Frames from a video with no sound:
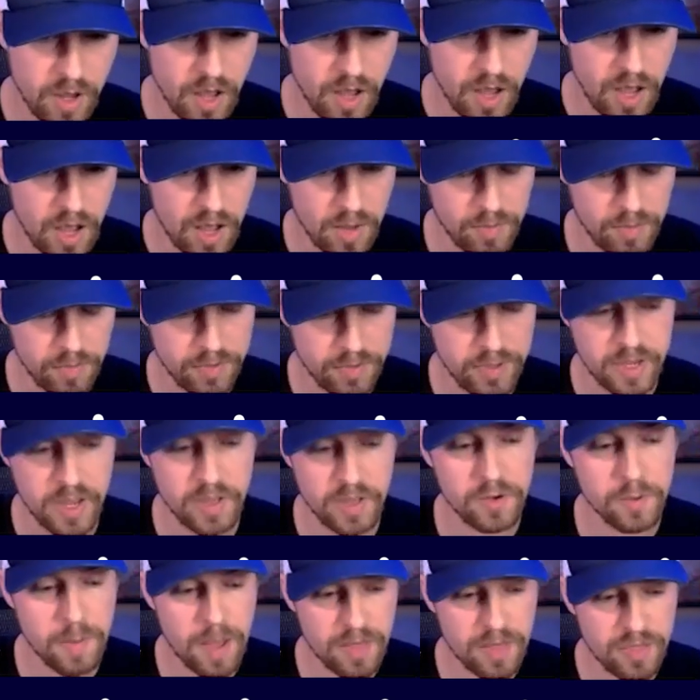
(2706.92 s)
The
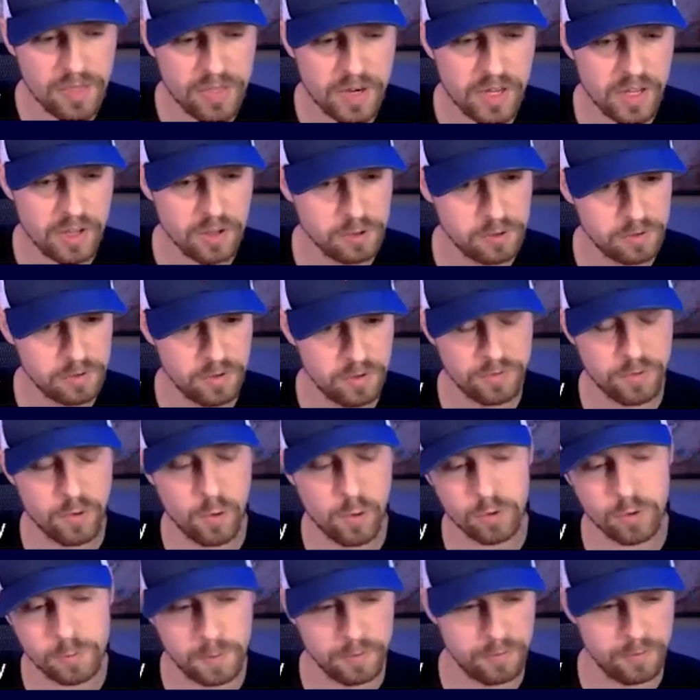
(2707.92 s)
other method is, of
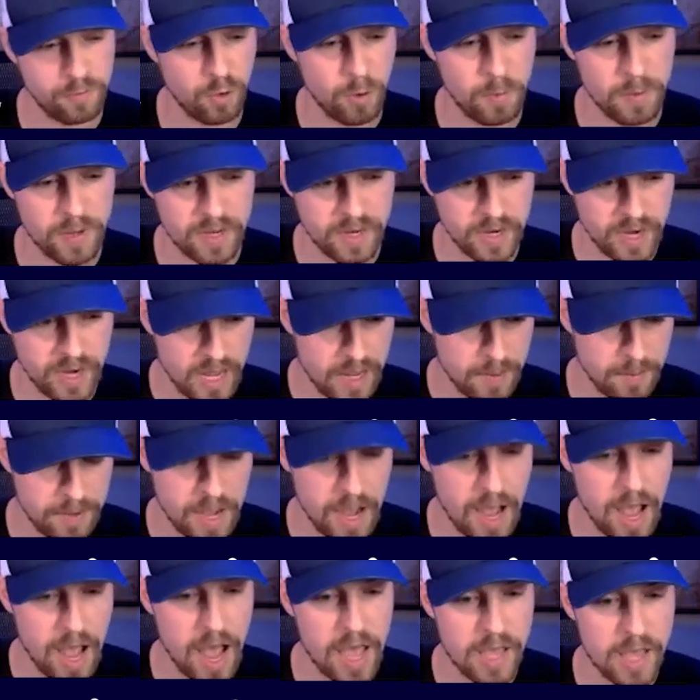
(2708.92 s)
course, performing an
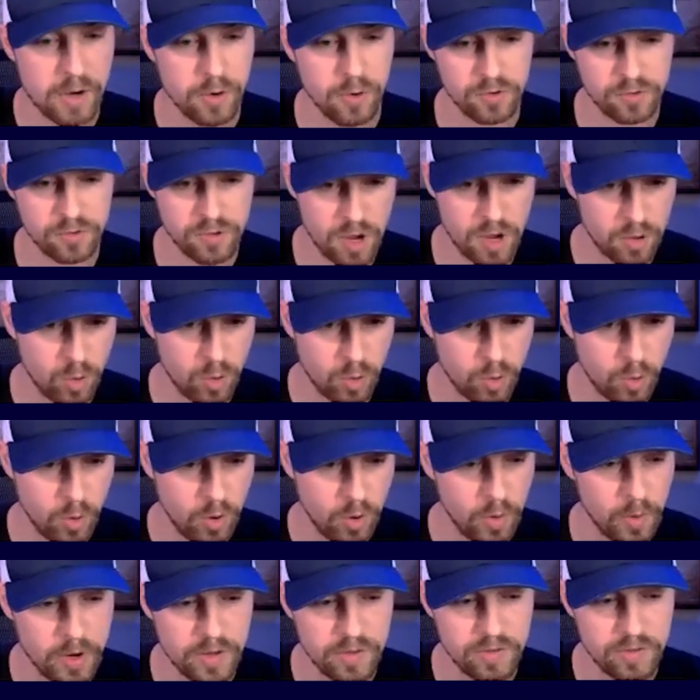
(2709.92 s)
API or a SQL
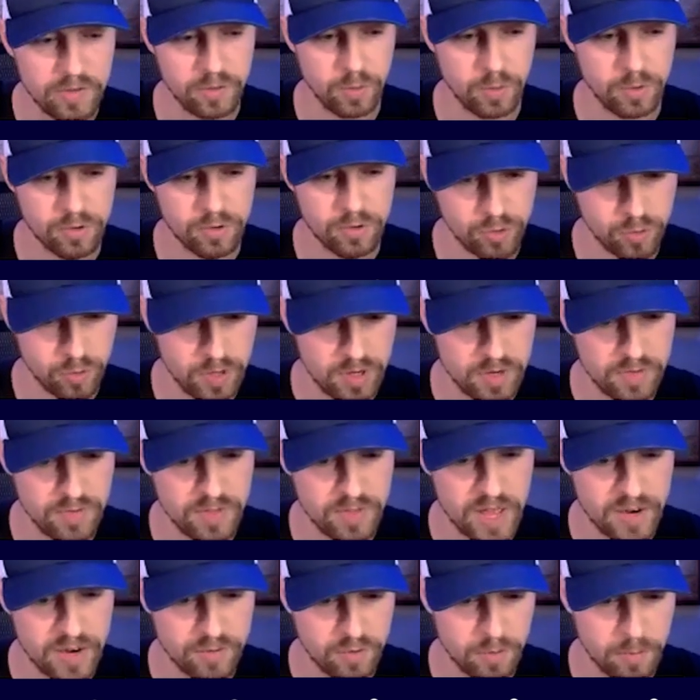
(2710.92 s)
query to retrieve
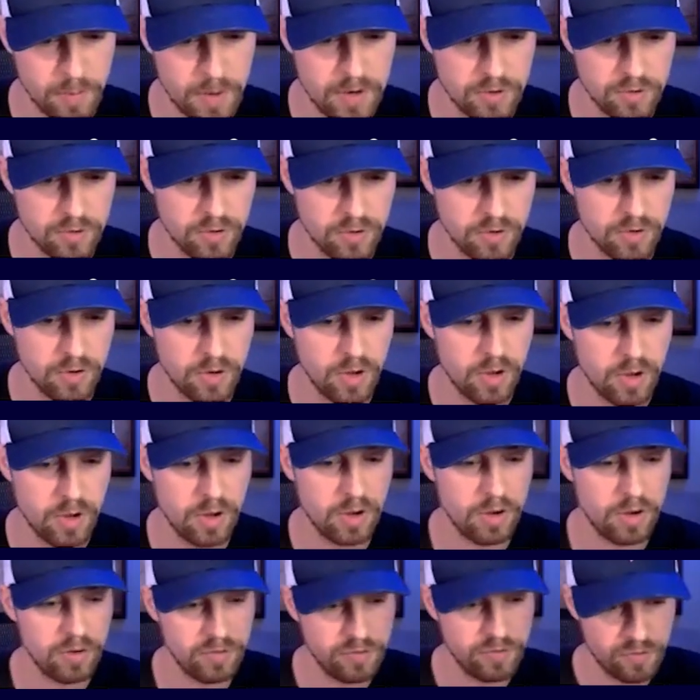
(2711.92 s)
that information
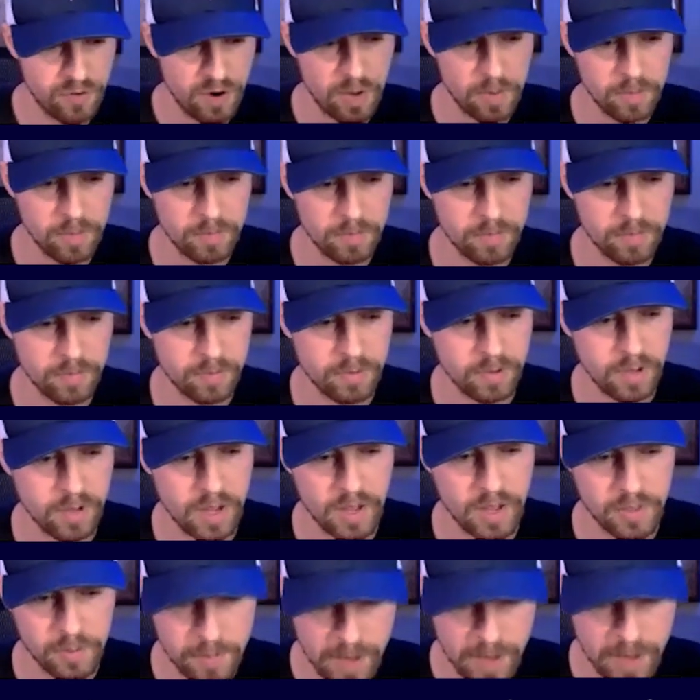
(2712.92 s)
from
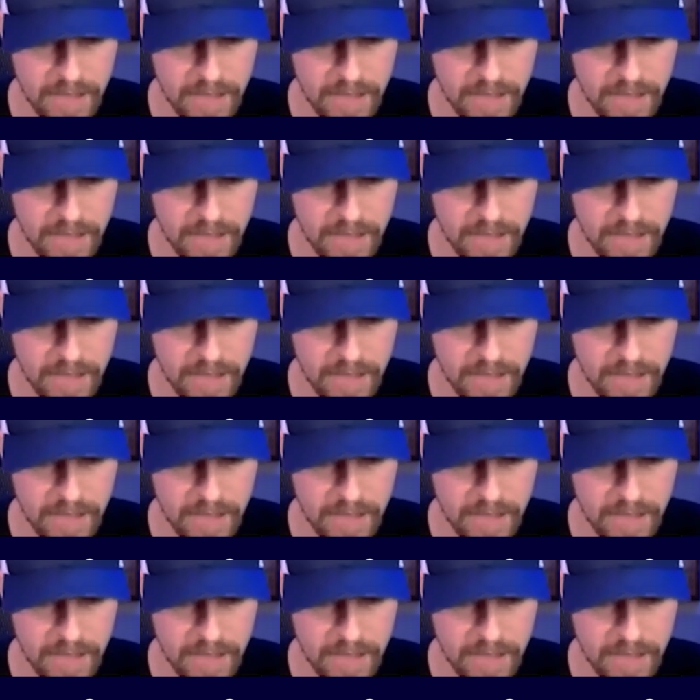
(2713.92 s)
the